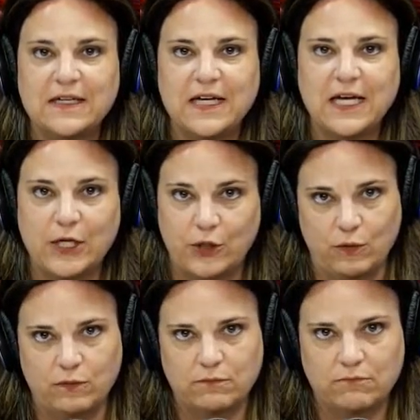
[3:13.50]

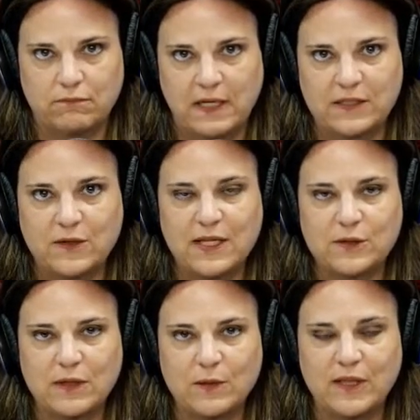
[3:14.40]
anew. And so that's
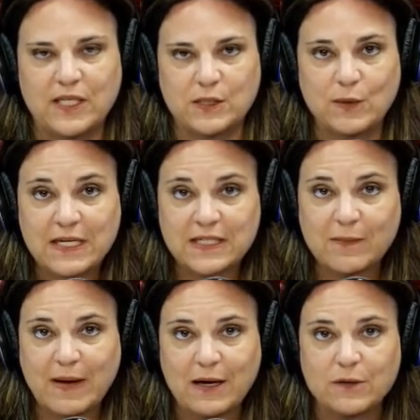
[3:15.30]
really what this week is
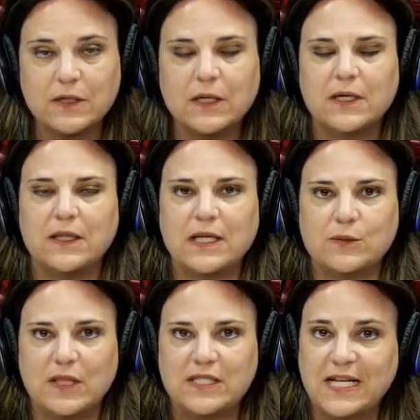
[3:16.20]
about. That's
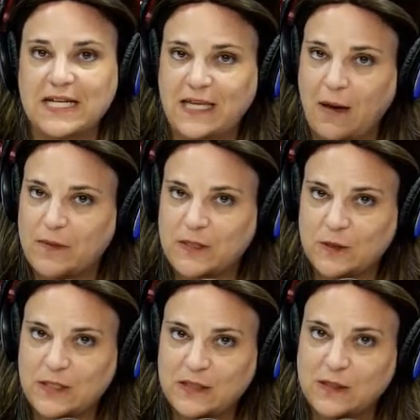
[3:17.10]
what today's
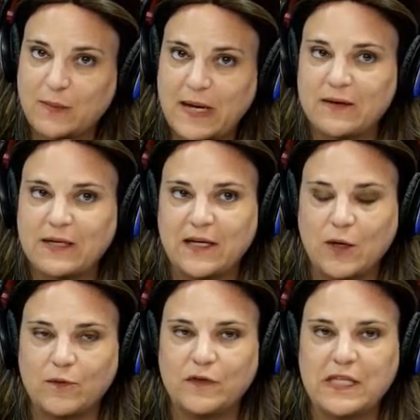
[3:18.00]
episode is about. And
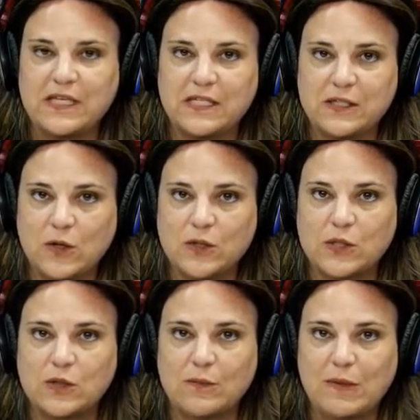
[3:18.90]
hopefully this is
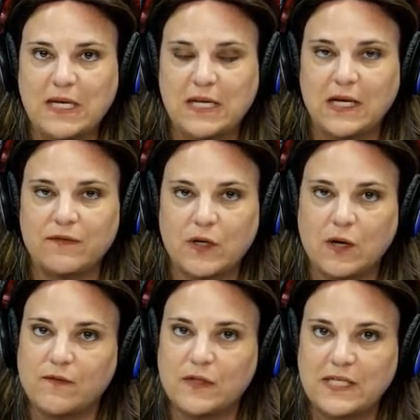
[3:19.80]
also the beginning of a
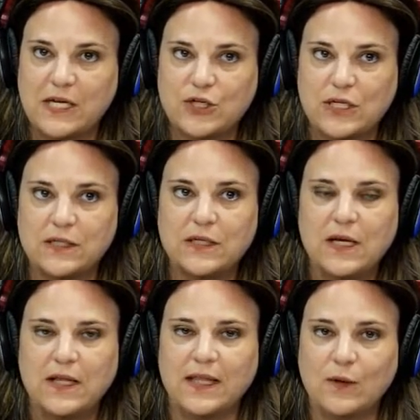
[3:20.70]
conversation
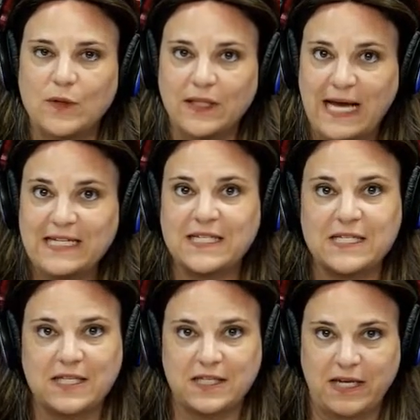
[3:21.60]
that will last
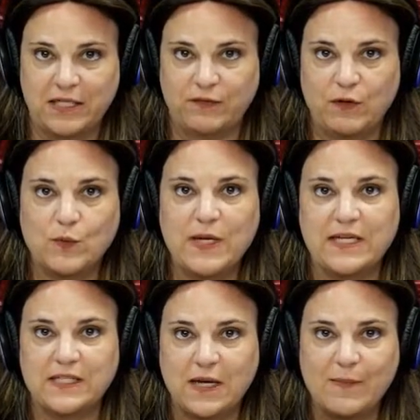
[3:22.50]
into the next few
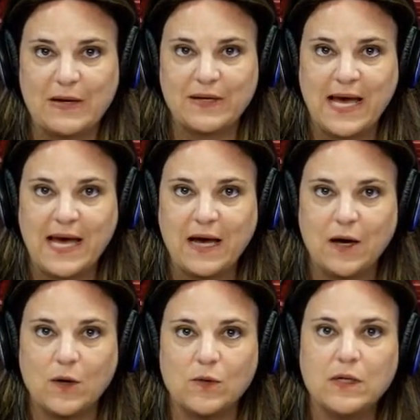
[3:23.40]
weeks about
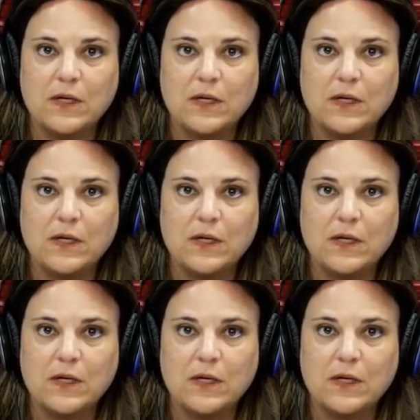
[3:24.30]
how